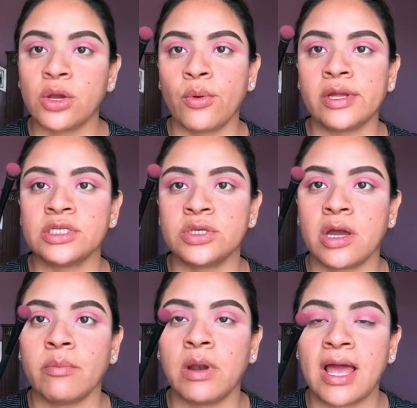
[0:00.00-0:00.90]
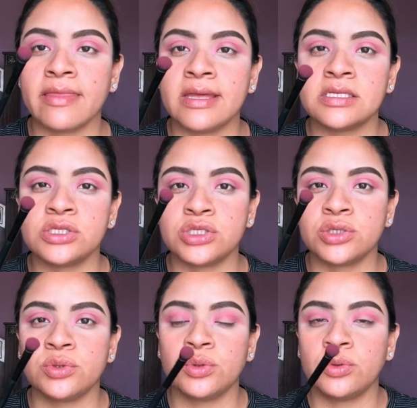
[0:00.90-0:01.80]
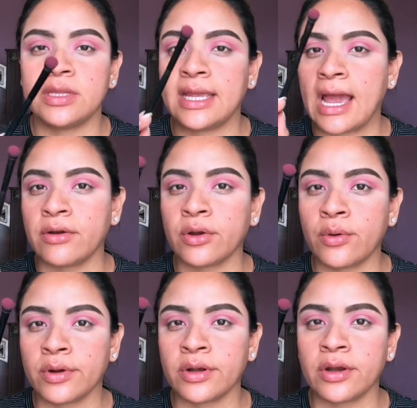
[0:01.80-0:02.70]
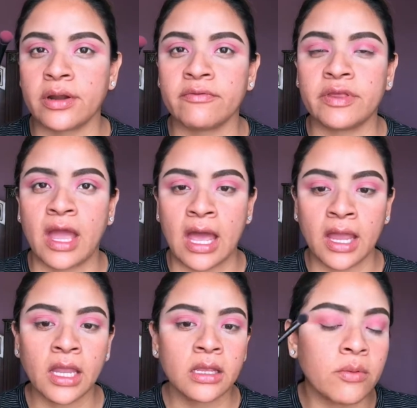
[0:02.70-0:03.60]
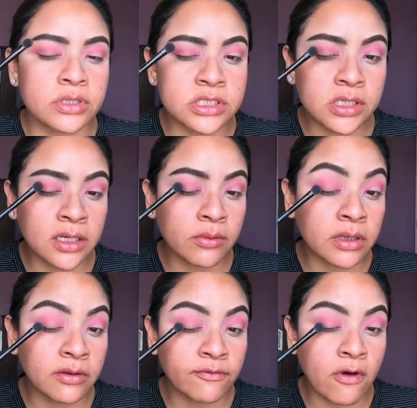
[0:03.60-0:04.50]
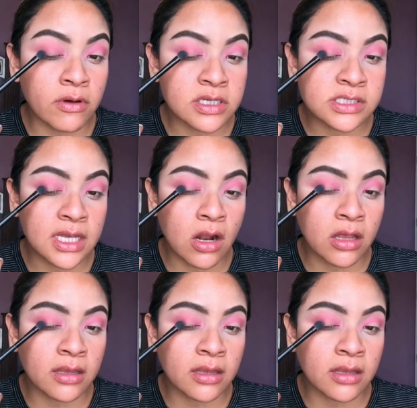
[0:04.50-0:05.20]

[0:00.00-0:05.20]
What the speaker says: going to apply this to the outer corner of the eye. And we're just going to really focus it on